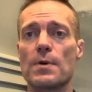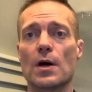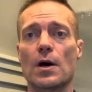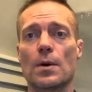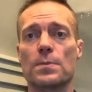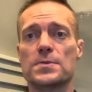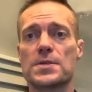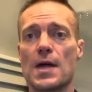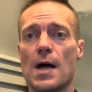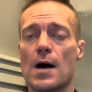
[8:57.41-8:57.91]
It
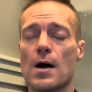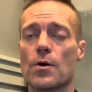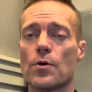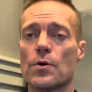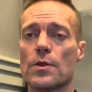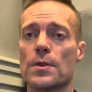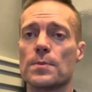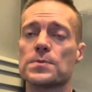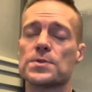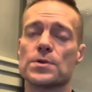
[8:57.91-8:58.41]
helps the
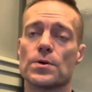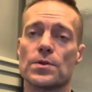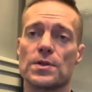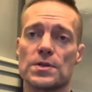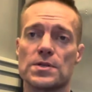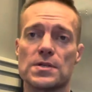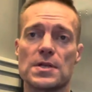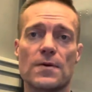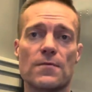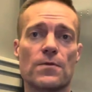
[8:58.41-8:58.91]
algorithm so
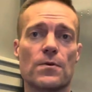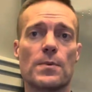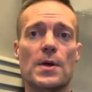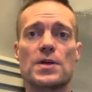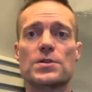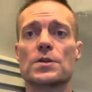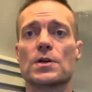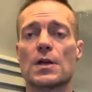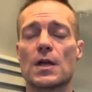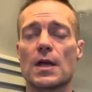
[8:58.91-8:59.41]
this
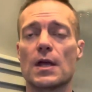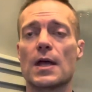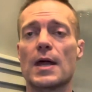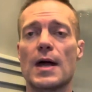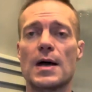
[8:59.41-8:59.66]
information can get